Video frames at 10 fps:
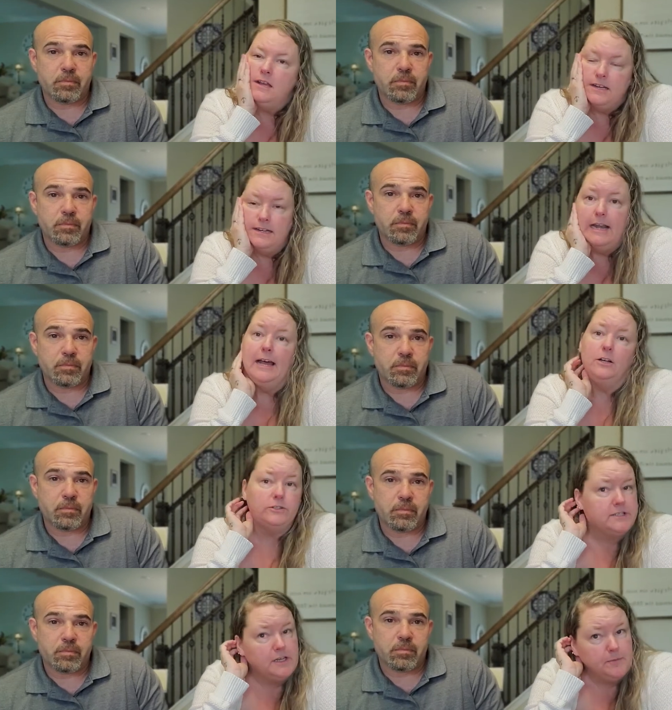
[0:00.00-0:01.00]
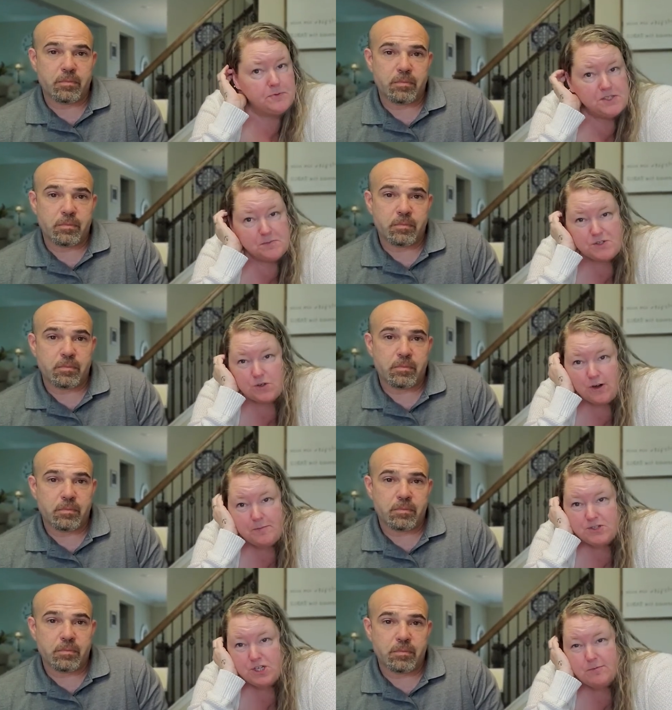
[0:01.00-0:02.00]
Speaker 1: Nail dip
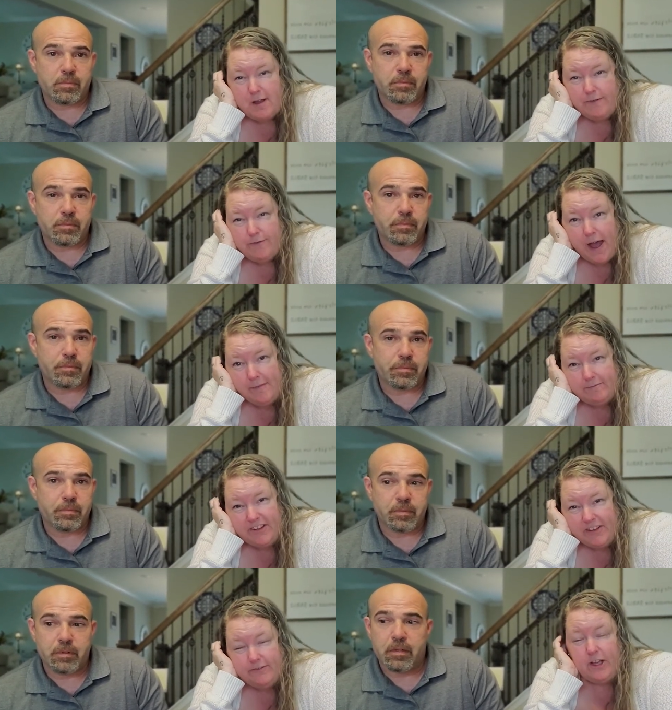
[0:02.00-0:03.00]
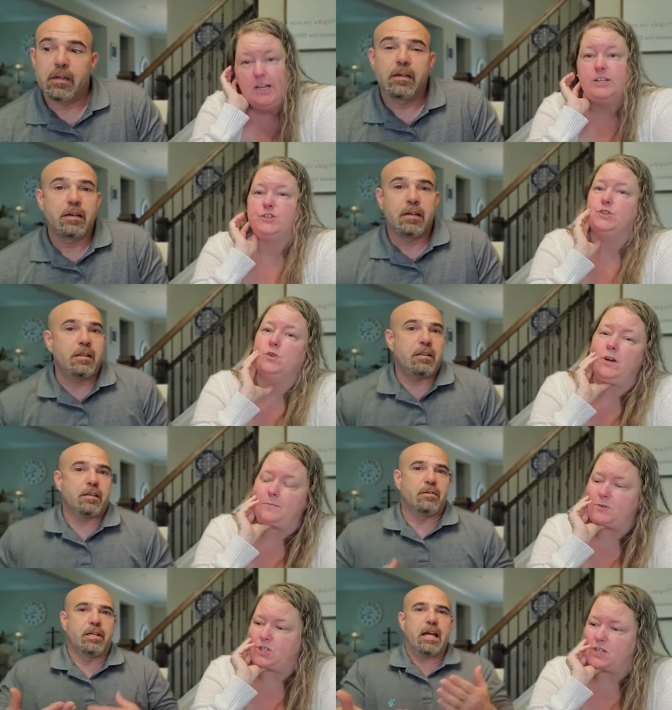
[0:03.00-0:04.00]
subscription, my fit fun description.
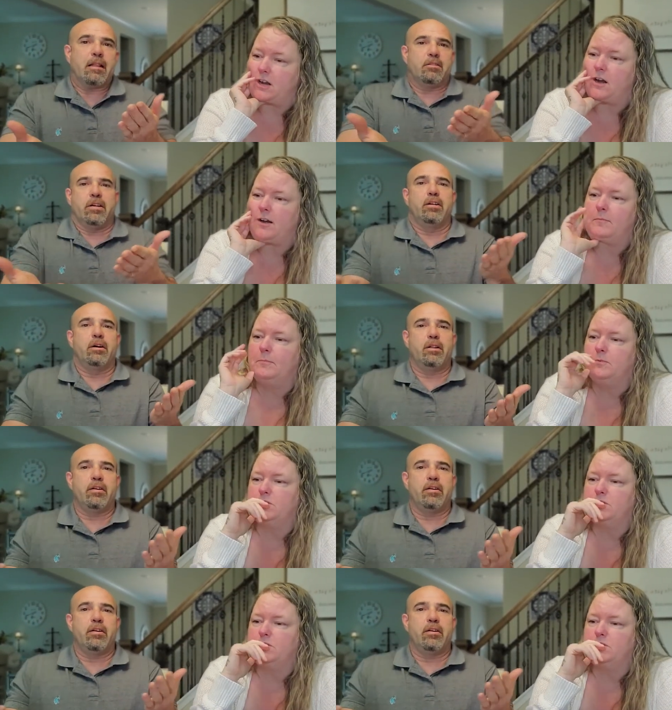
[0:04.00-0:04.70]
We got look at all our